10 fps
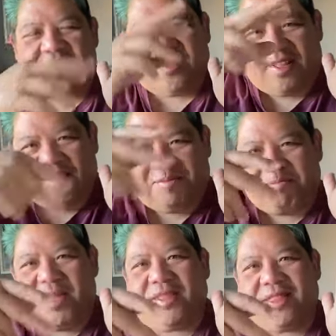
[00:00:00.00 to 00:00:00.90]
It's got this
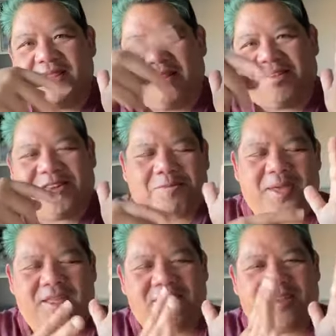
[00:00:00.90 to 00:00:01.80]
big thing that
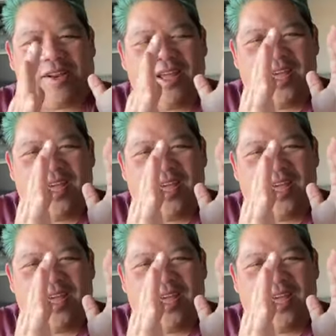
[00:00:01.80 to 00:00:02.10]
spins, and